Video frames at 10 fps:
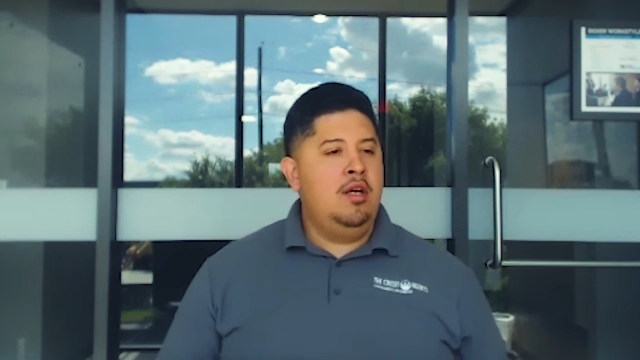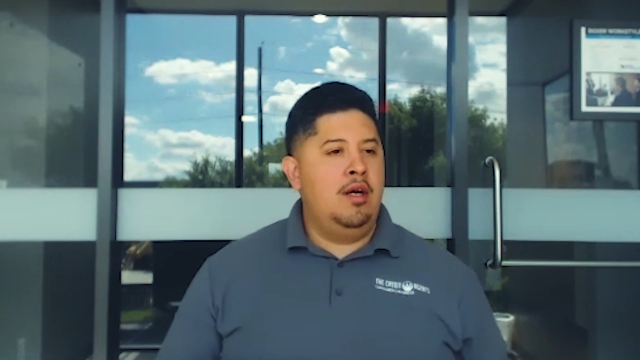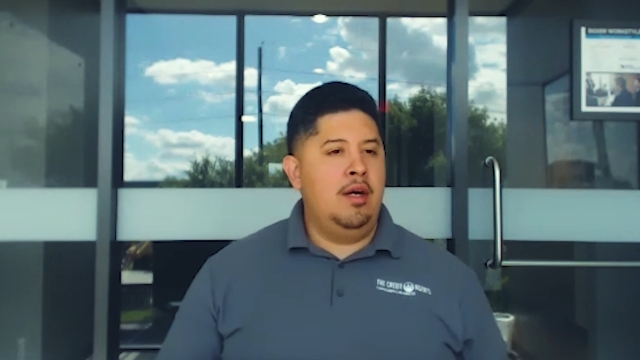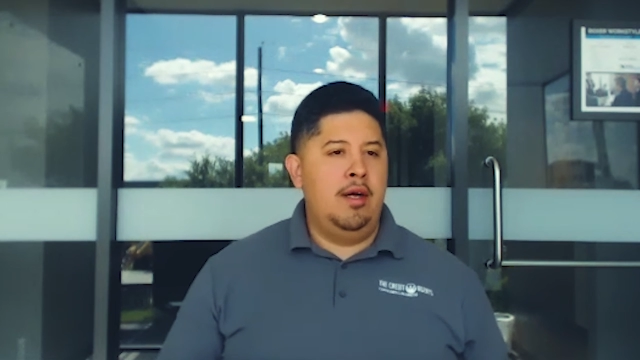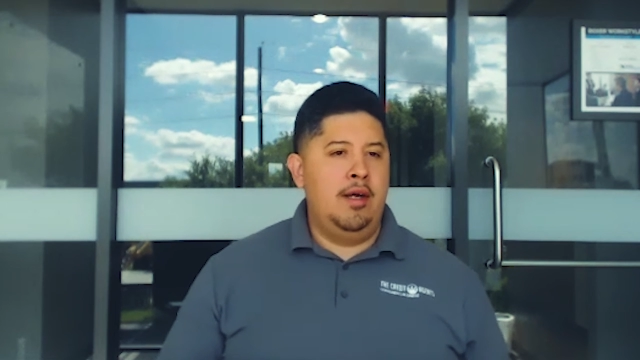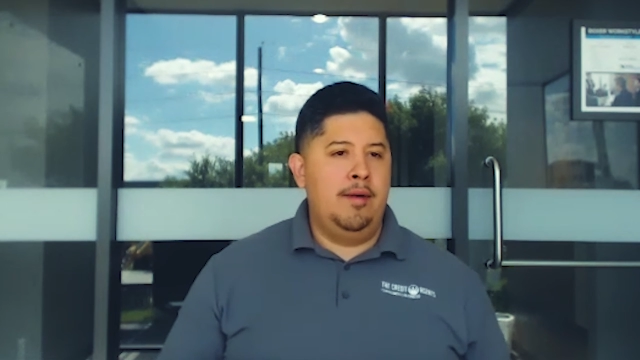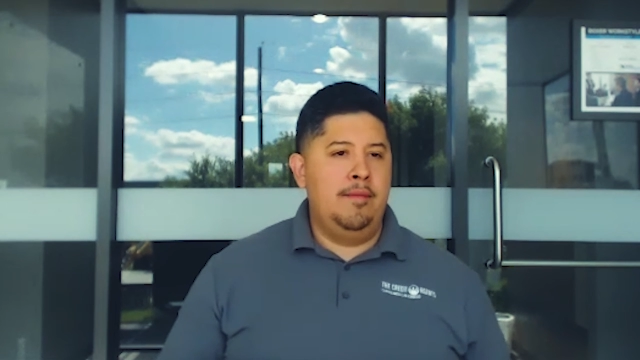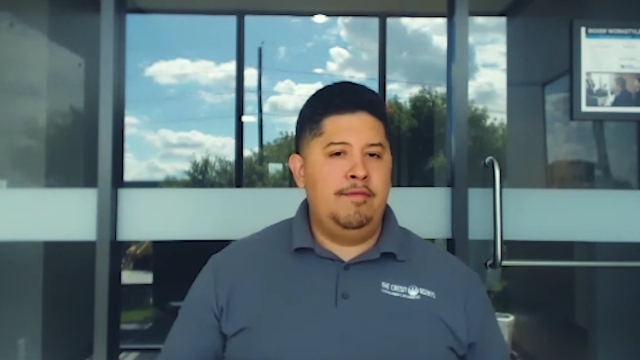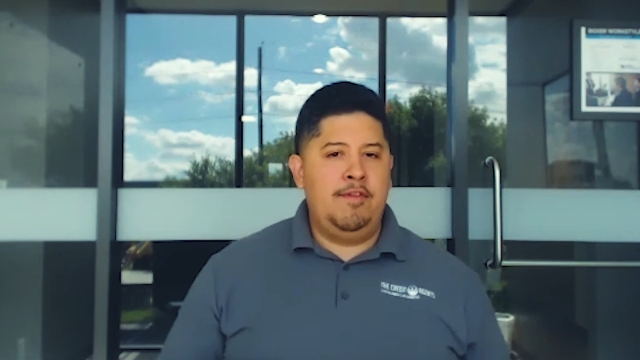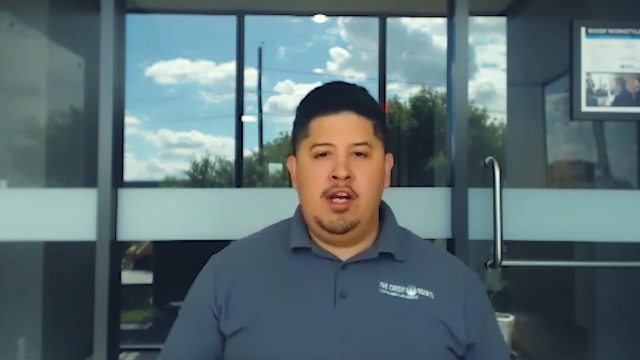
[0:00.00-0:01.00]

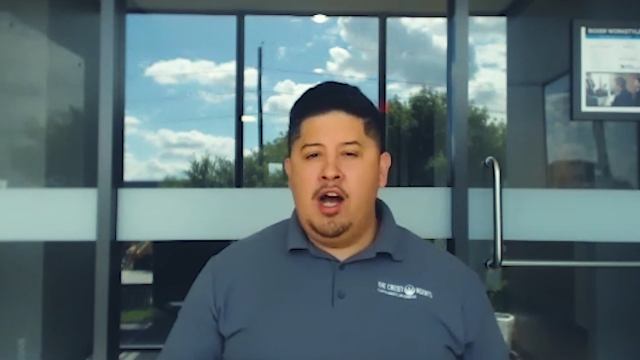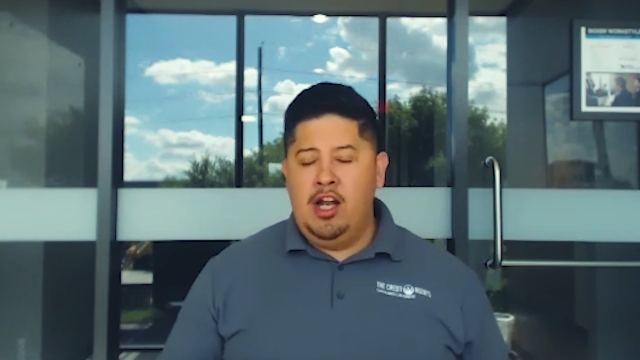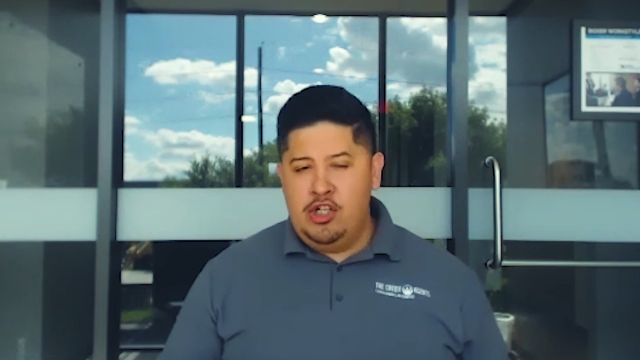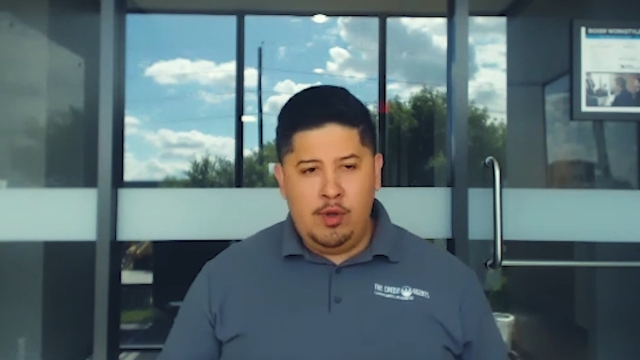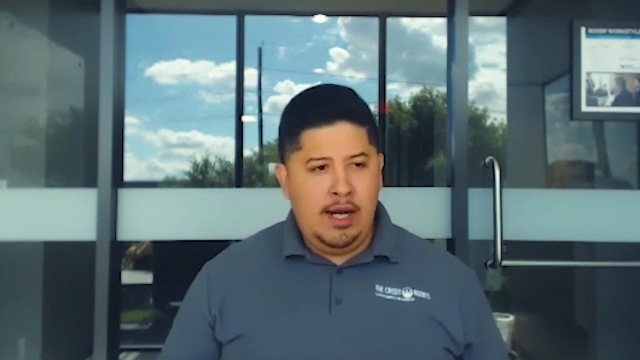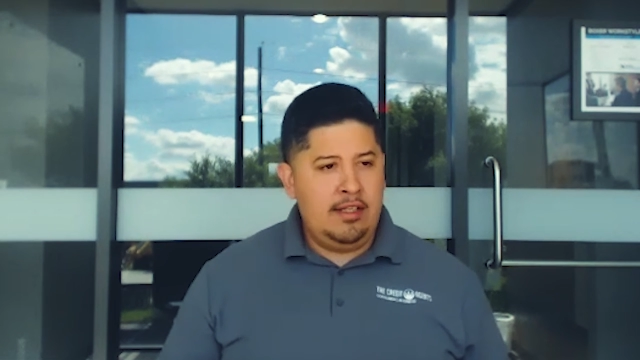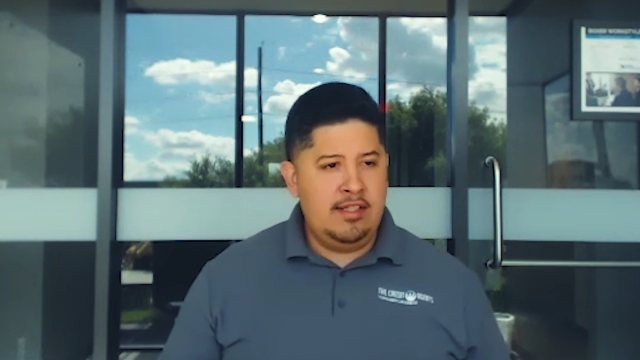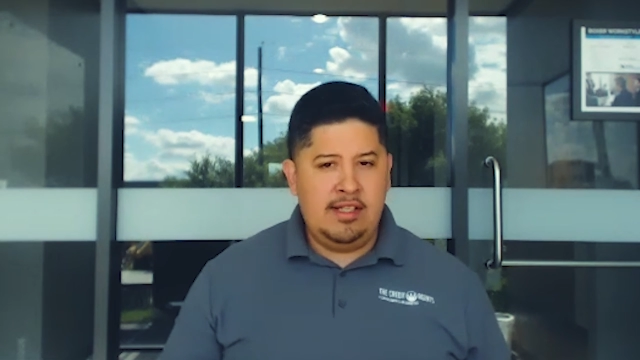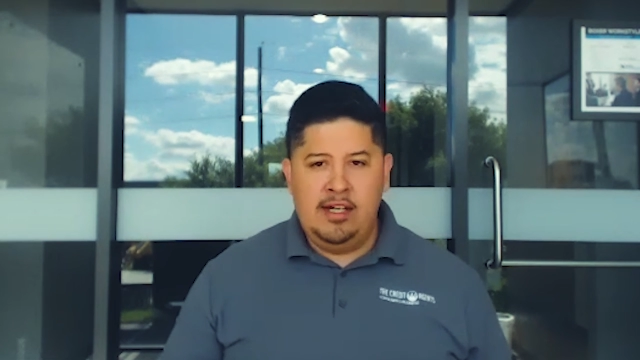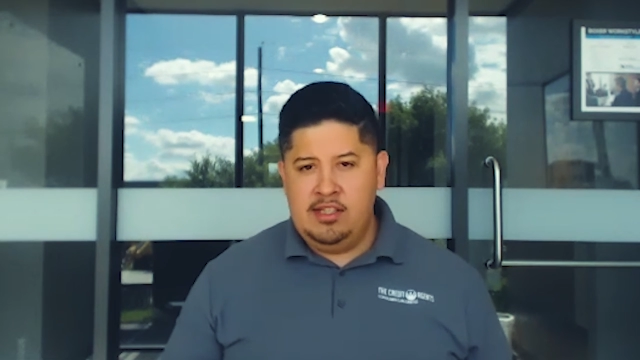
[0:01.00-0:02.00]
um, if the contract you
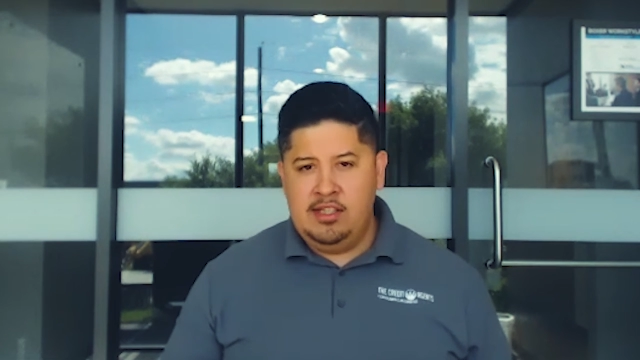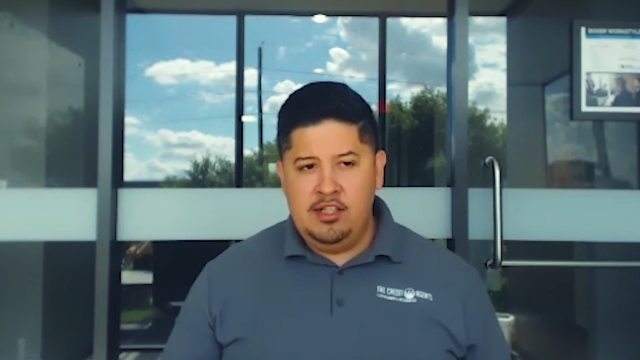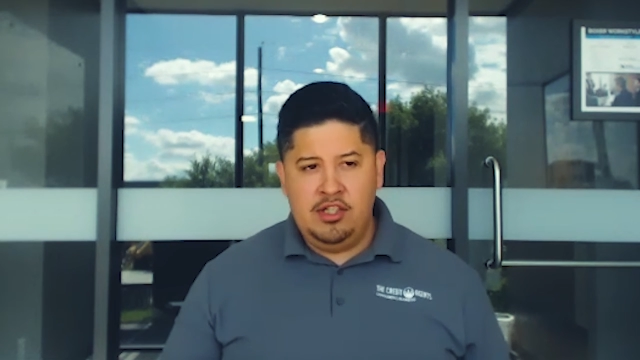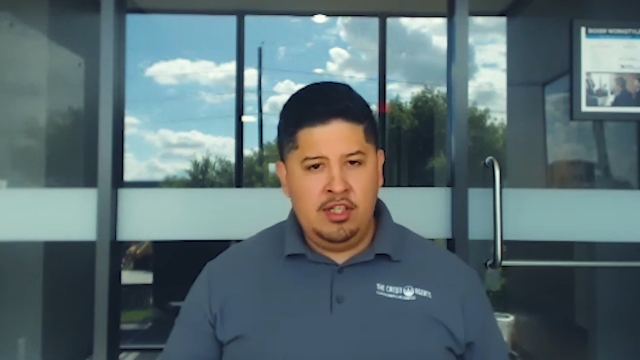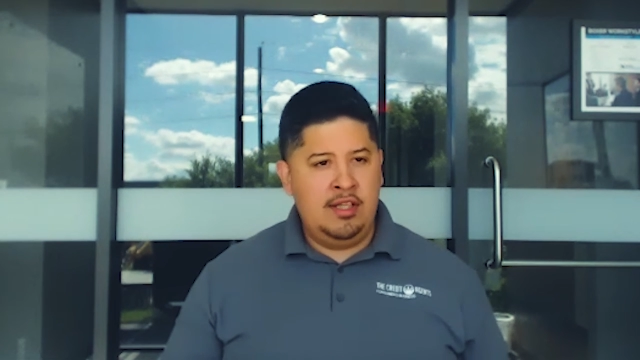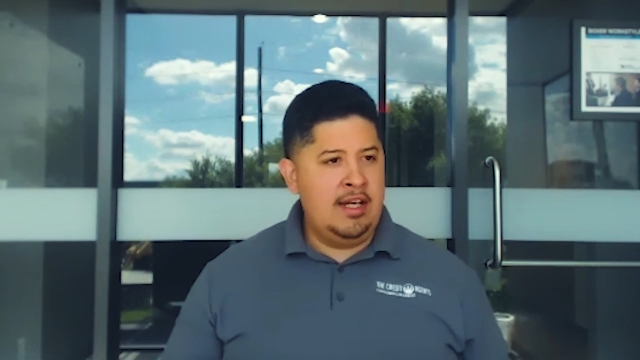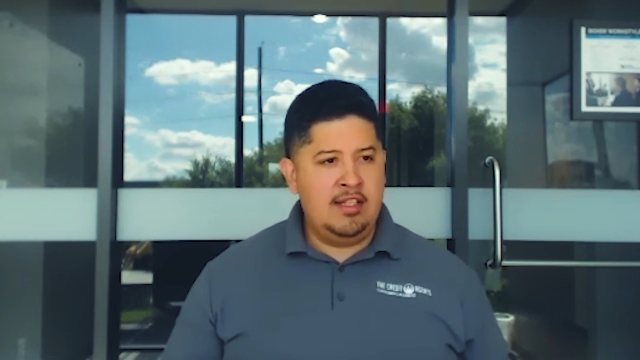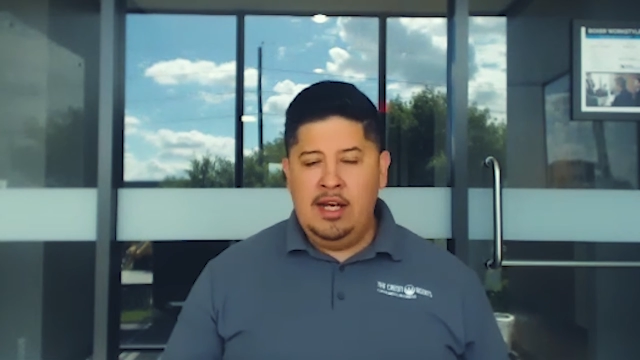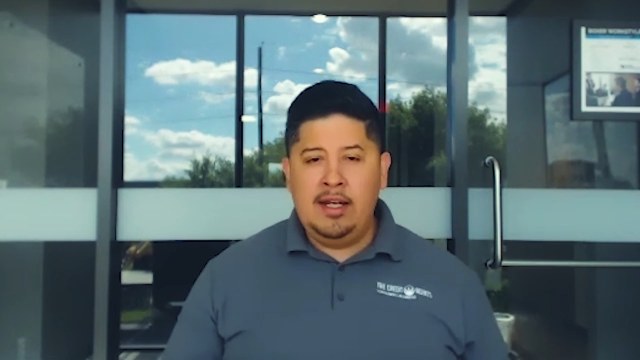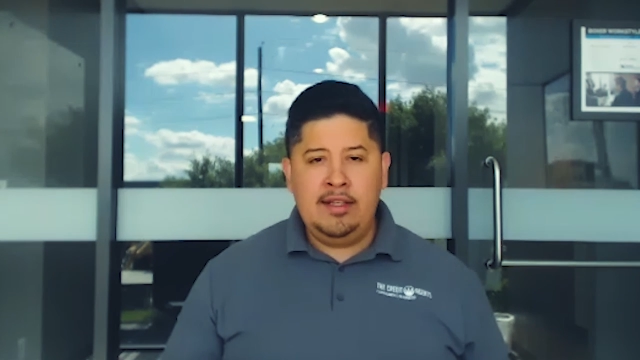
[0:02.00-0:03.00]
sign is legit. That is
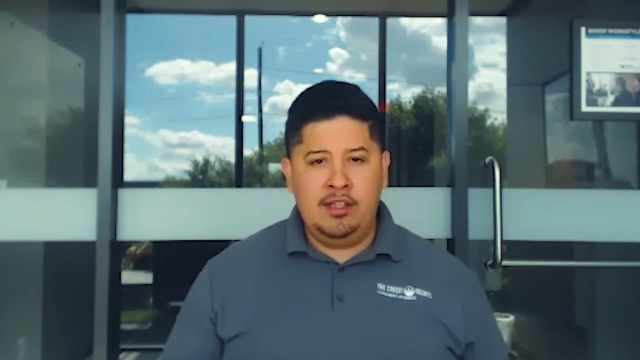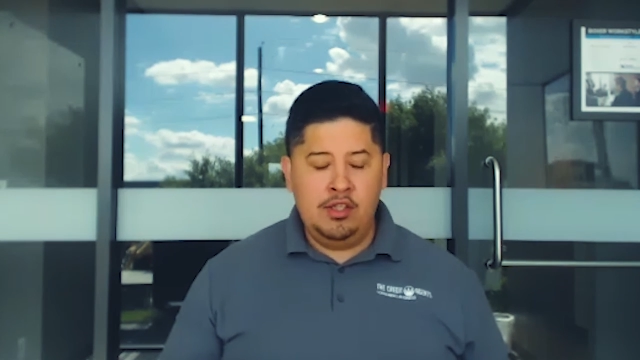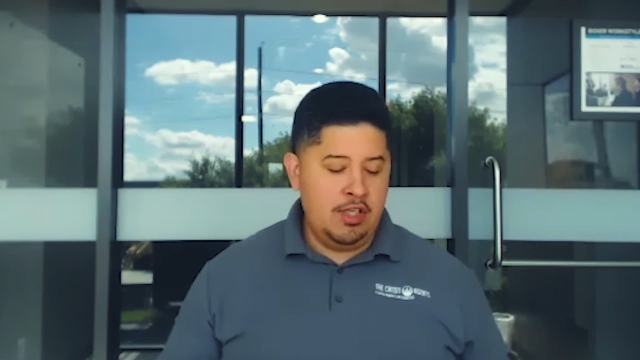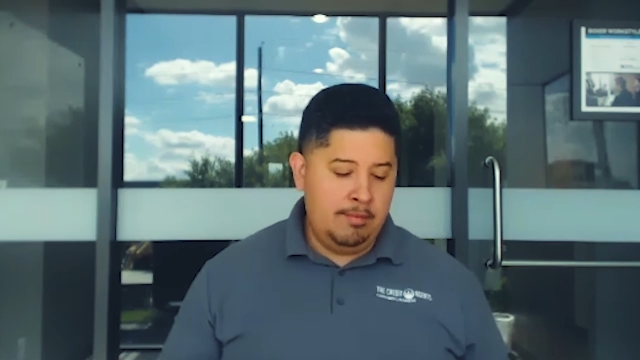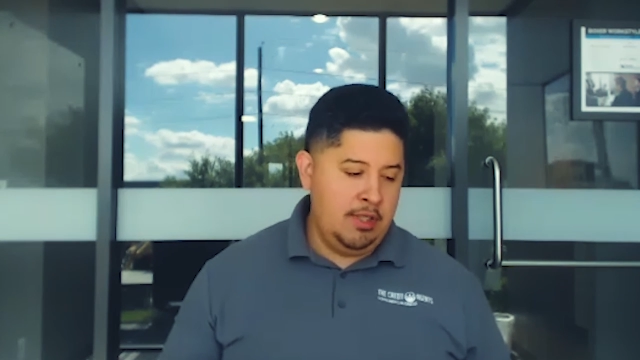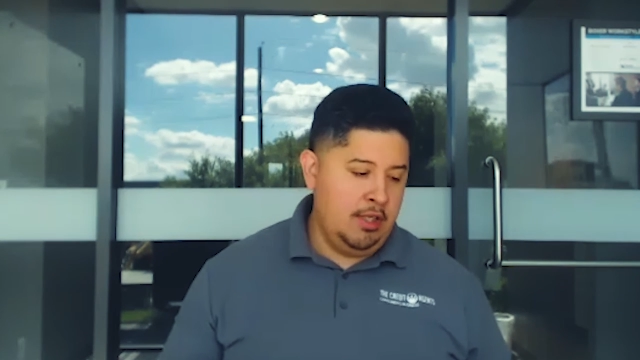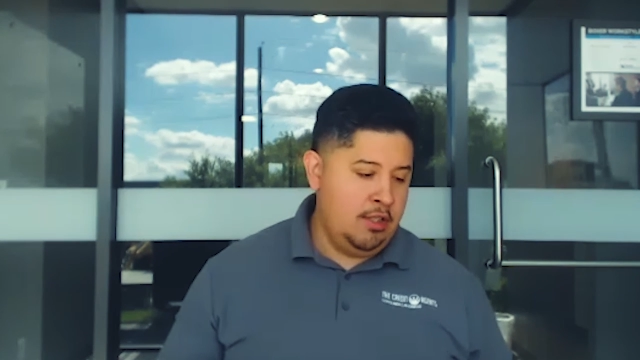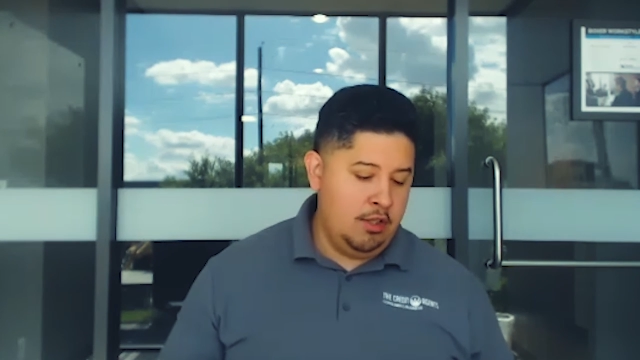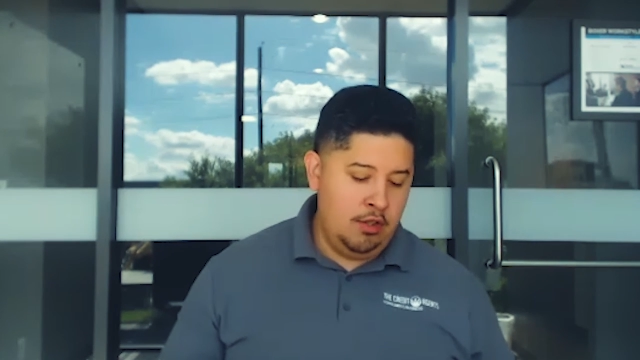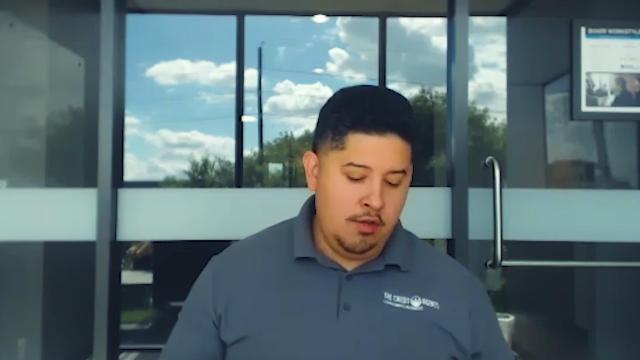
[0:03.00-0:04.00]
not their job to
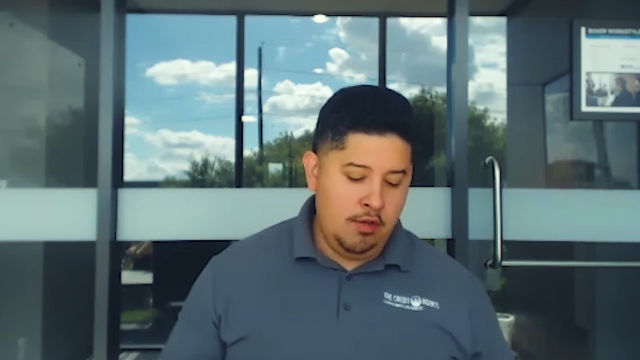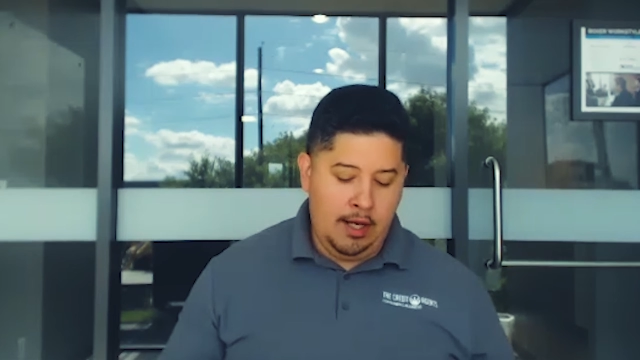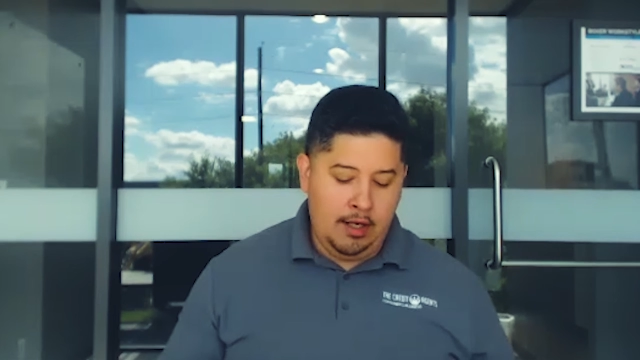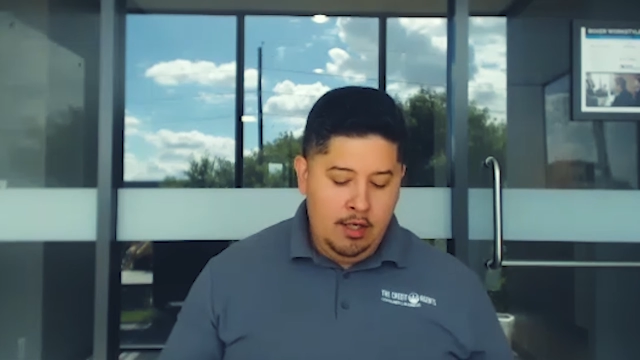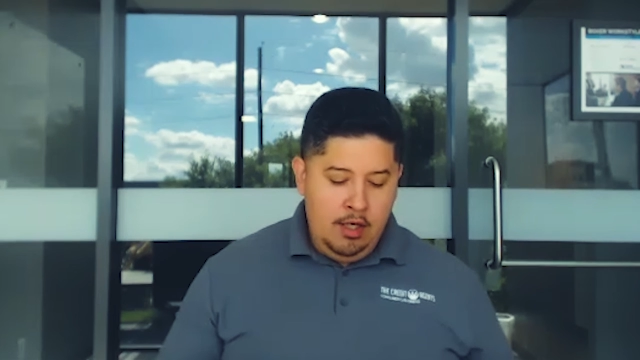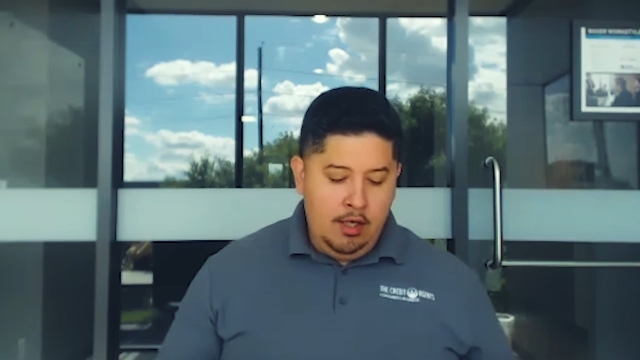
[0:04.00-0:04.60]
to do that.